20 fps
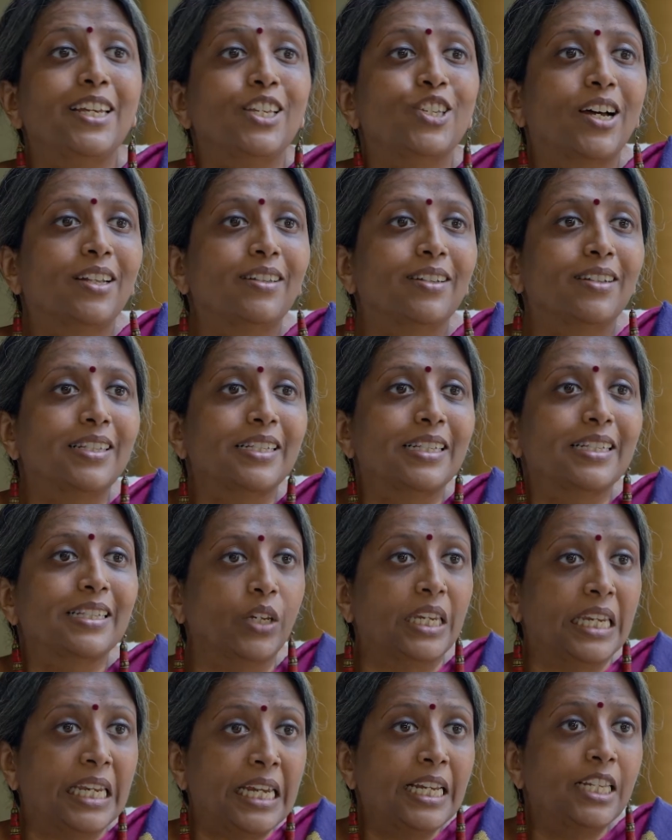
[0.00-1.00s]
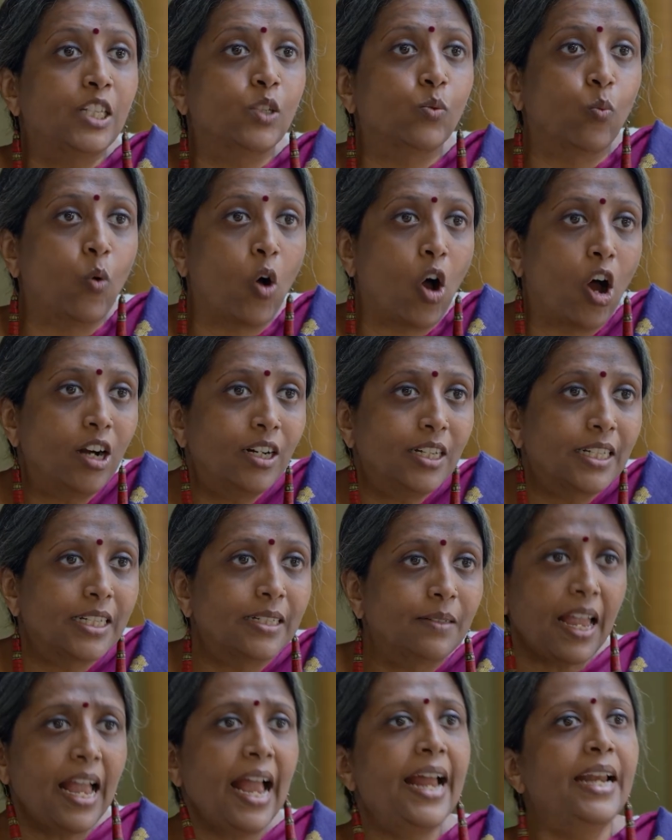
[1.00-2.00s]
each other's needs,
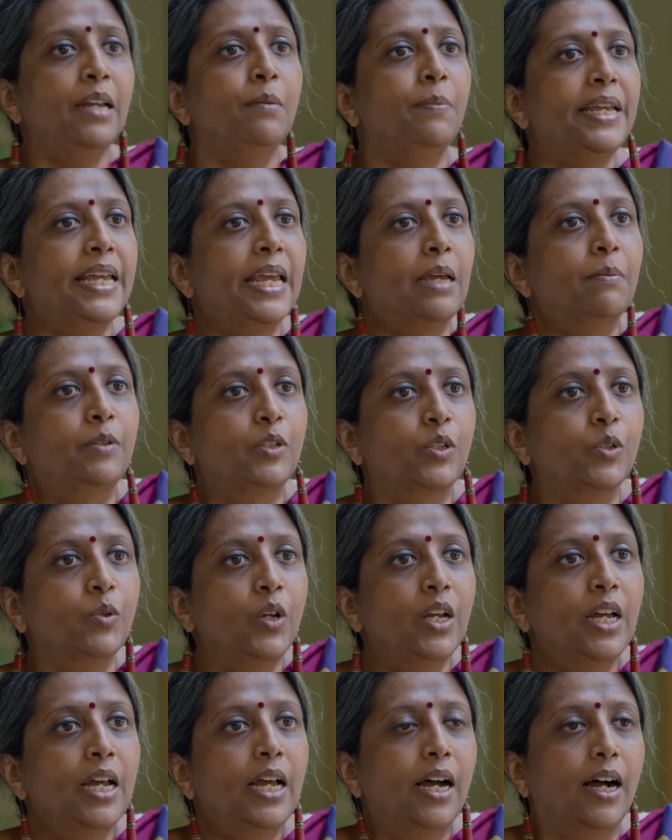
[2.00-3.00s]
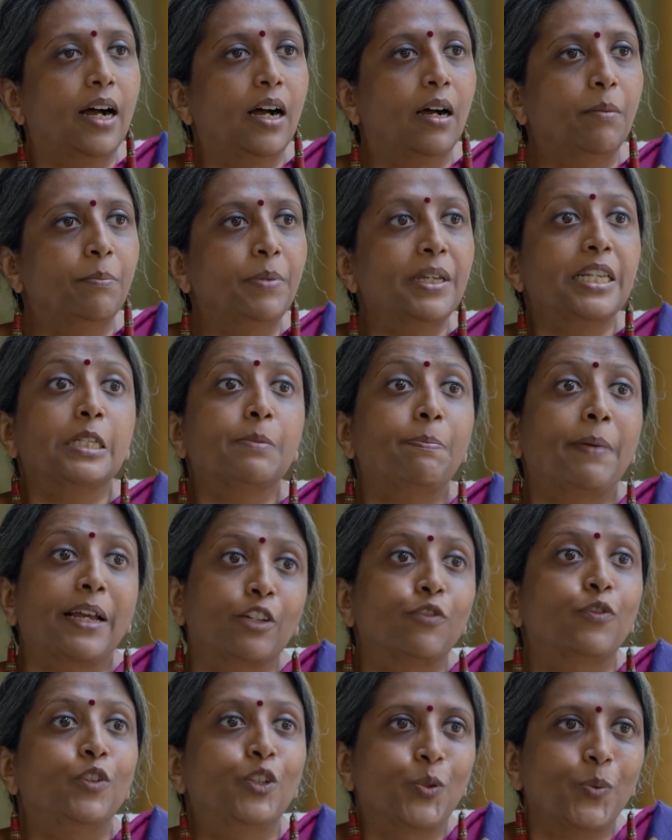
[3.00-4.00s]
wants, and being able to be
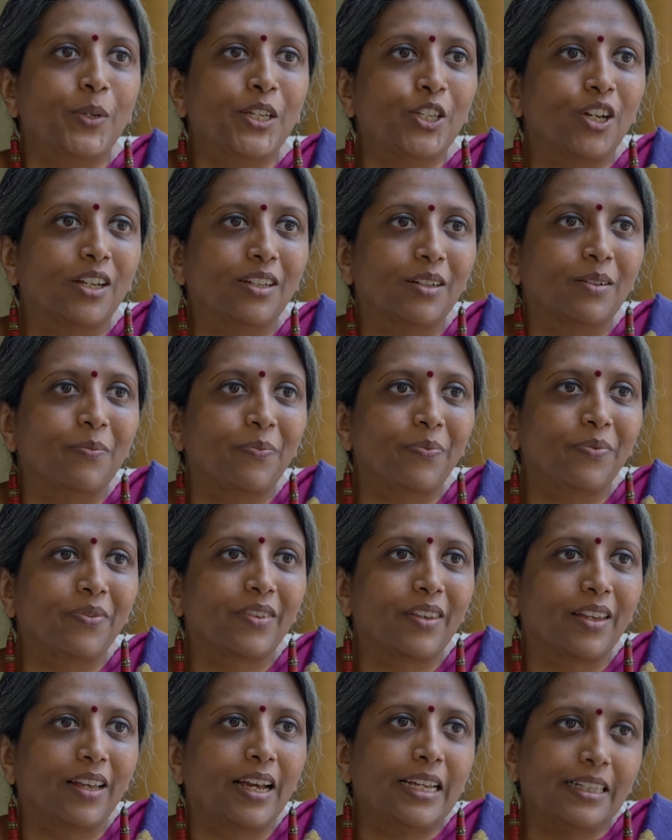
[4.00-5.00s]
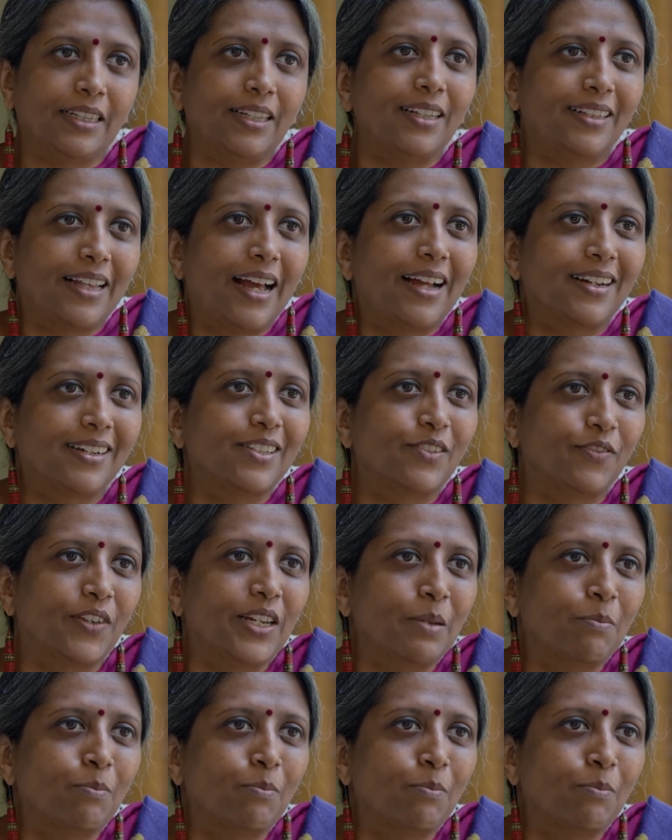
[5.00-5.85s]
respectful to each other. I think that is very